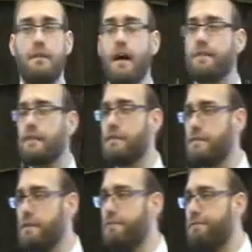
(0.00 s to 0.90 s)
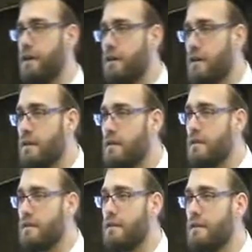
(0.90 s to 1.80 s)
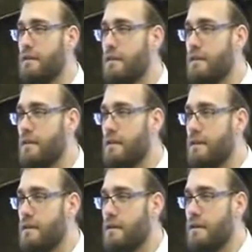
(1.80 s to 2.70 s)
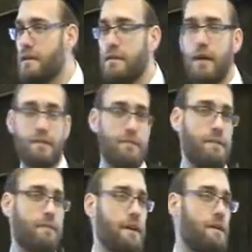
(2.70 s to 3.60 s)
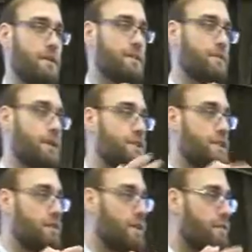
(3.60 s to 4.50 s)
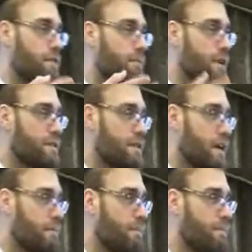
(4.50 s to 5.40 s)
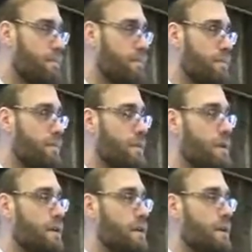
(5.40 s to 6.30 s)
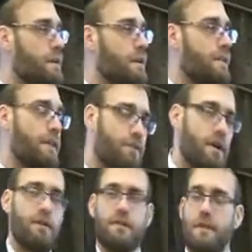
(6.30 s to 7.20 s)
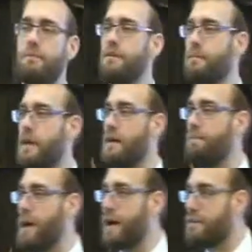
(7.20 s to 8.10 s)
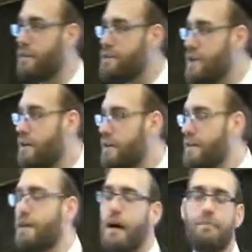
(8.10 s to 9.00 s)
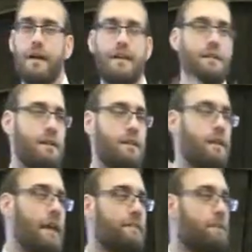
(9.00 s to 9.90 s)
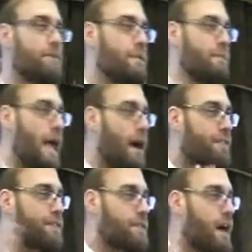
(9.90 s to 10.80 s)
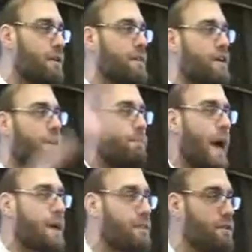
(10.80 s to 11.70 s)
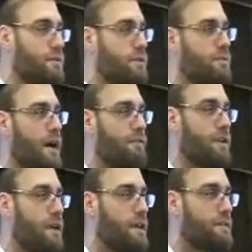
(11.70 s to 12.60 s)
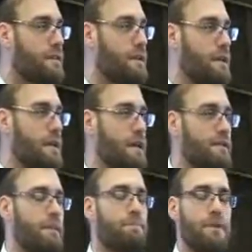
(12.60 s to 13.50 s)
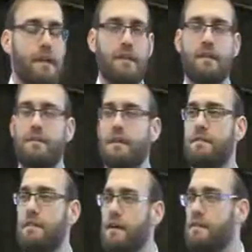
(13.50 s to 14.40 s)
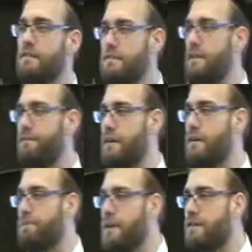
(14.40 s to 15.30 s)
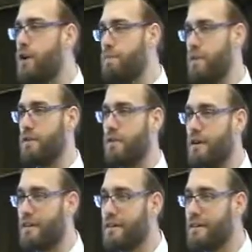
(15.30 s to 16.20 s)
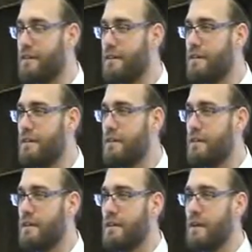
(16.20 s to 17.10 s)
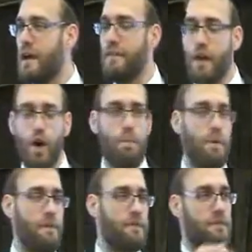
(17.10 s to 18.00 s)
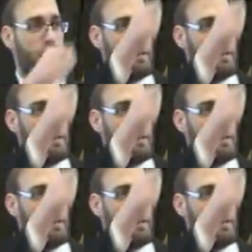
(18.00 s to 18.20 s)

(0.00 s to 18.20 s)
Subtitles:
Nosson Tzvi Finkel. Nosson Tzvi Finkel is the Rosh Yeshiva of the Mir's name. And they thought it was somebody who was making a practical joke. He said, come on, you're not supposed to be out. The siren said, go back to your room, whoever it is. He said, please, it's Nosson Tzvi Finkel, please open the door. And they opened